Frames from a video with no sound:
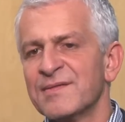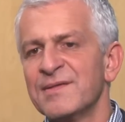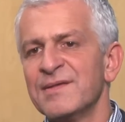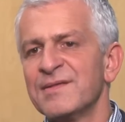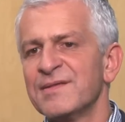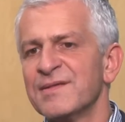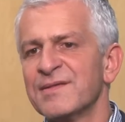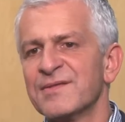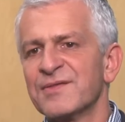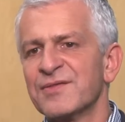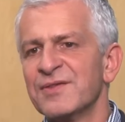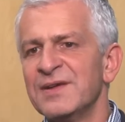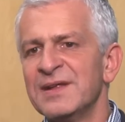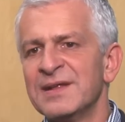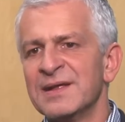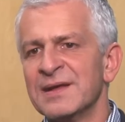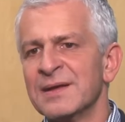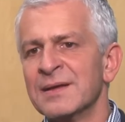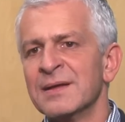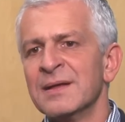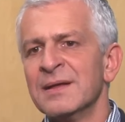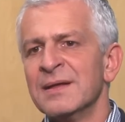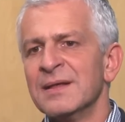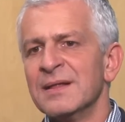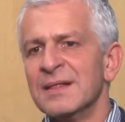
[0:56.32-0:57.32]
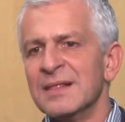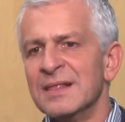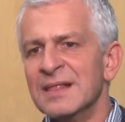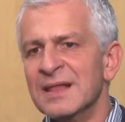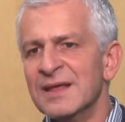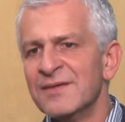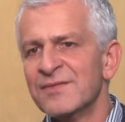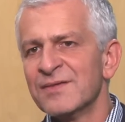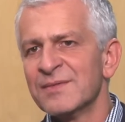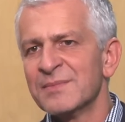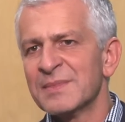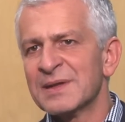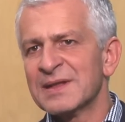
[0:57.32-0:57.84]
this is treating
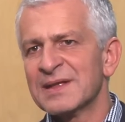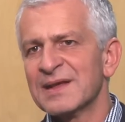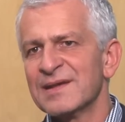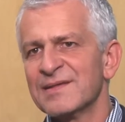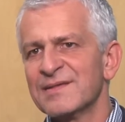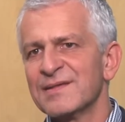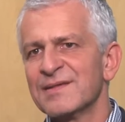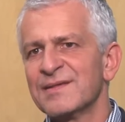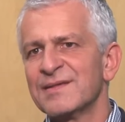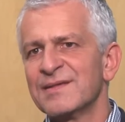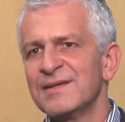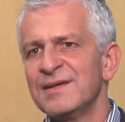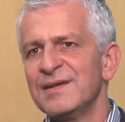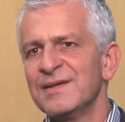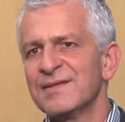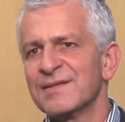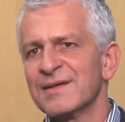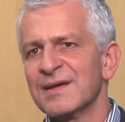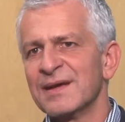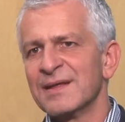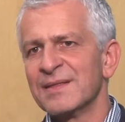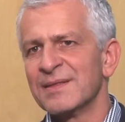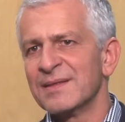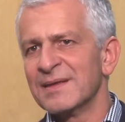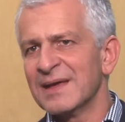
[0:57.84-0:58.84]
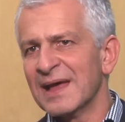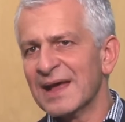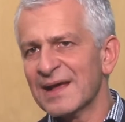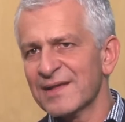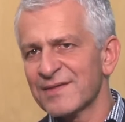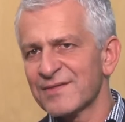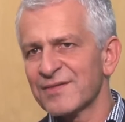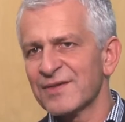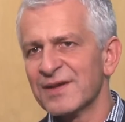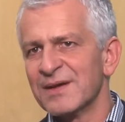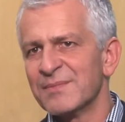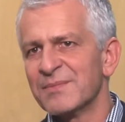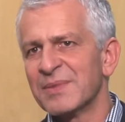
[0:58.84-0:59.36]
liver metastases and the
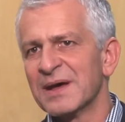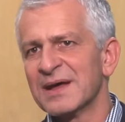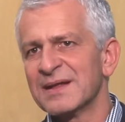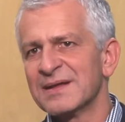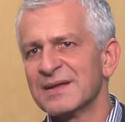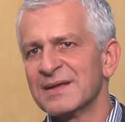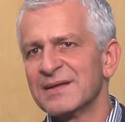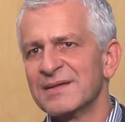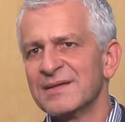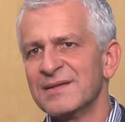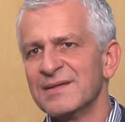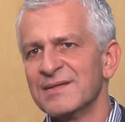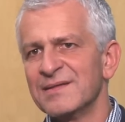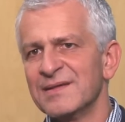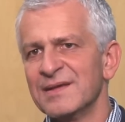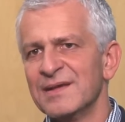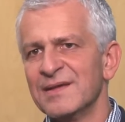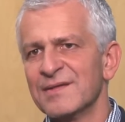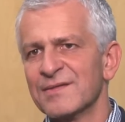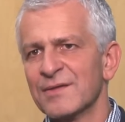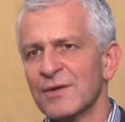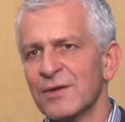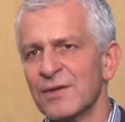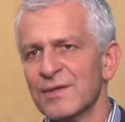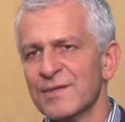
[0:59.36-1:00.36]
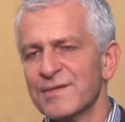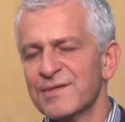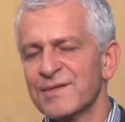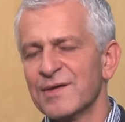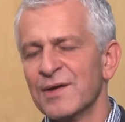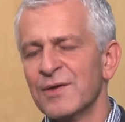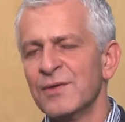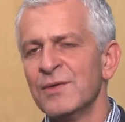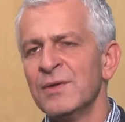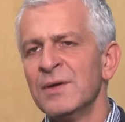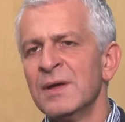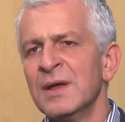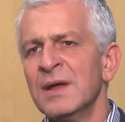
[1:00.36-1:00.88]
extrahepatic disease
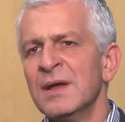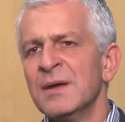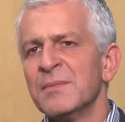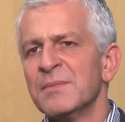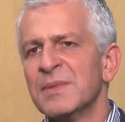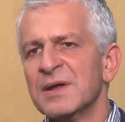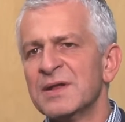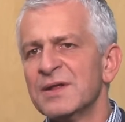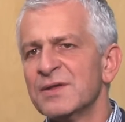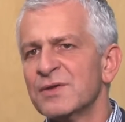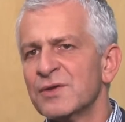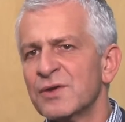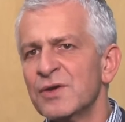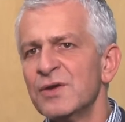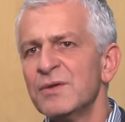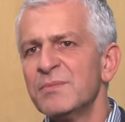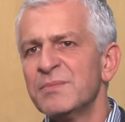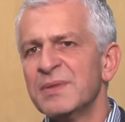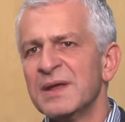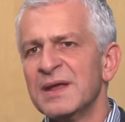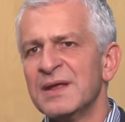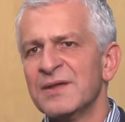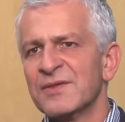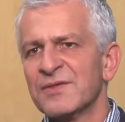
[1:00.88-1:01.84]
also, but it could be